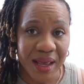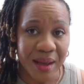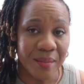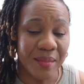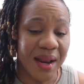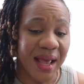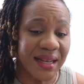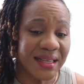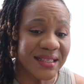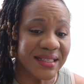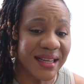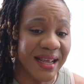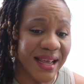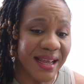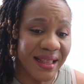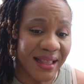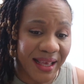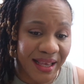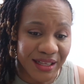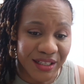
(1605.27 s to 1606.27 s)
I'm not
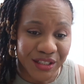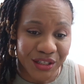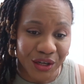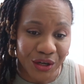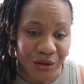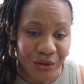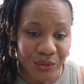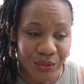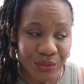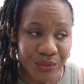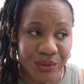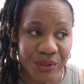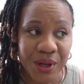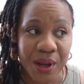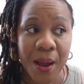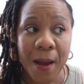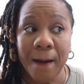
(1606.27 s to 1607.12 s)
saying they don't,